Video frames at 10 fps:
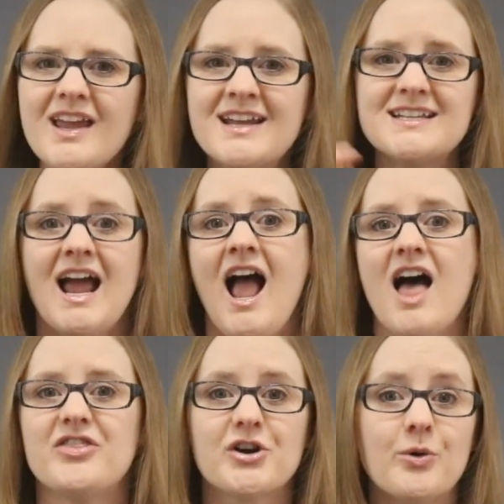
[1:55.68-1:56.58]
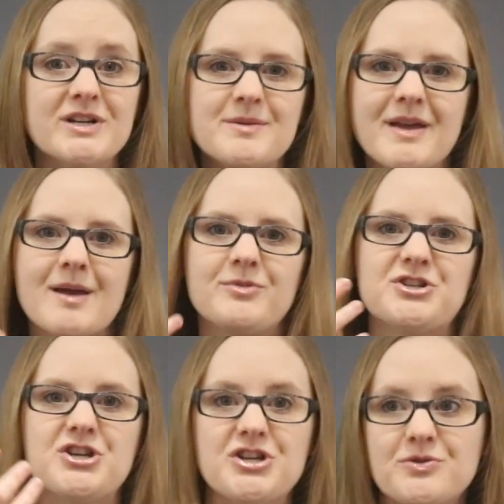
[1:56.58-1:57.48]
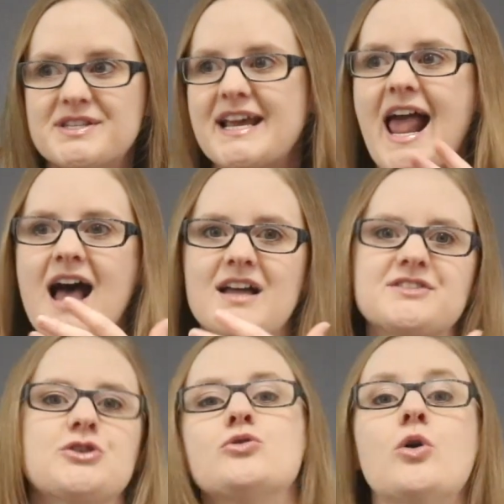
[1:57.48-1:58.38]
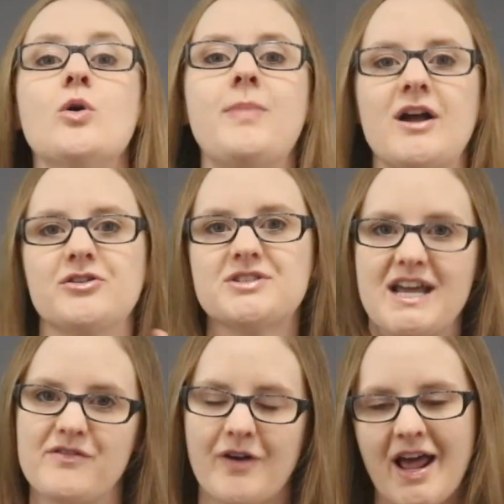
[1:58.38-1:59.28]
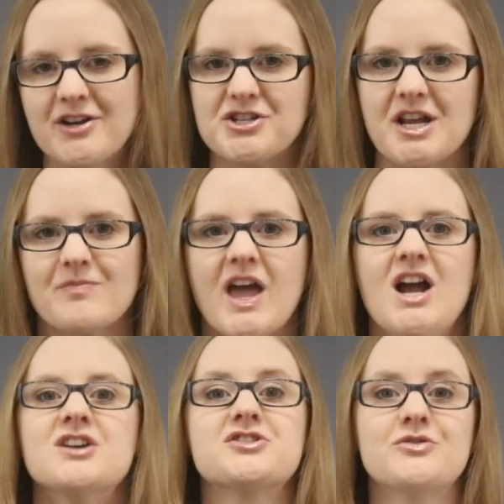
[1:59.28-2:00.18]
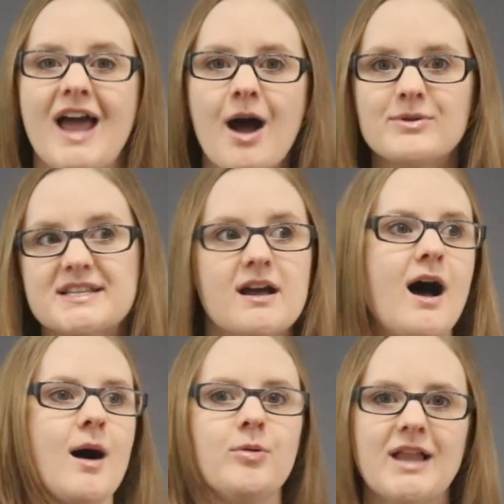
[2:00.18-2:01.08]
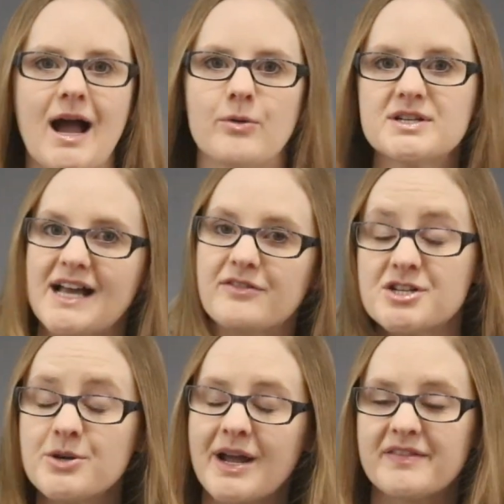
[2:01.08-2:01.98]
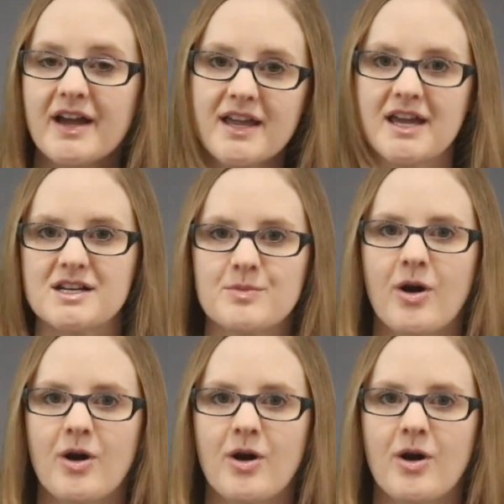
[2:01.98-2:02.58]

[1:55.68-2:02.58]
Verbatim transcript: and they're going to be able to use it as you go about your day for energy. So now it's a couple hours after you ate that candy